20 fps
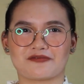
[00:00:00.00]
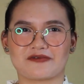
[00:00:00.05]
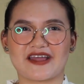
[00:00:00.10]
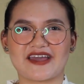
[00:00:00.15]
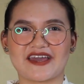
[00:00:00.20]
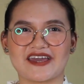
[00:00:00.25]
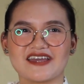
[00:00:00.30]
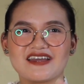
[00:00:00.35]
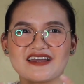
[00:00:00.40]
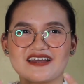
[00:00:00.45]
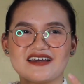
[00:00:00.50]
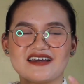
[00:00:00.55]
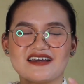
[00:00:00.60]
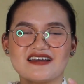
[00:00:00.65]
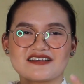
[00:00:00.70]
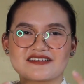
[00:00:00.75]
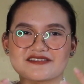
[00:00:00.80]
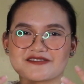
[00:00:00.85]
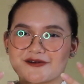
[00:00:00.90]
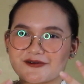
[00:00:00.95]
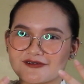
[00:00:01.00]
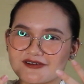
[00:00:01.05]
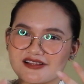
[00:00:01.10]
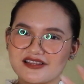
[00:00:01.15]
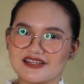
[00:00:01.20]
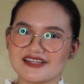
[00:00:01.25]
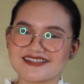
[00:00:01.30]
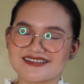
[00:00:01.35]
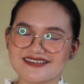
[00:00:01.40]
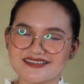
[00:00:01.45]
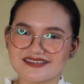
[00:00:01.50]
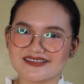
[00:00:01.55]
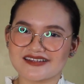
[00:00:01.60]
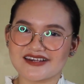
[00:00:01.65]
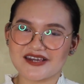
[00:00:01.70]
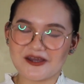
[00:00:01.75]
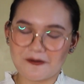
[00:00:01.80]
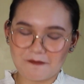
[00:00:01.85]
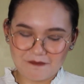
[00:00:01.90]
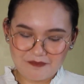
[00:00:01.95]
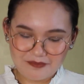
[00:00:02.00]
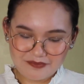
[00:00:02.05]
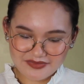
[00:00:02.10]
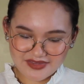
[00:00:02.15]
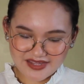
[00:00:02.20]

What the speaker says: pray so religiously.